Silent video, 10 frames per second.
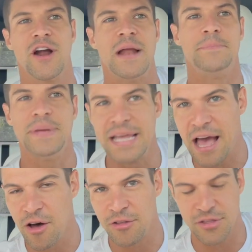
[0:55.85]
and be
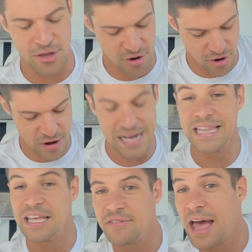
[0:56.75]
healthier and
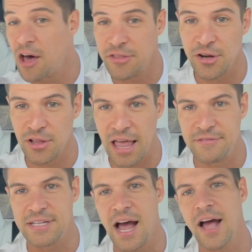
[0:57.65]
live a healthier
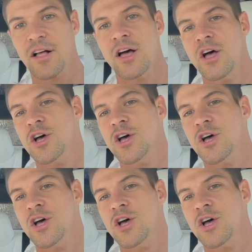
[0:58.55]
lifestyle.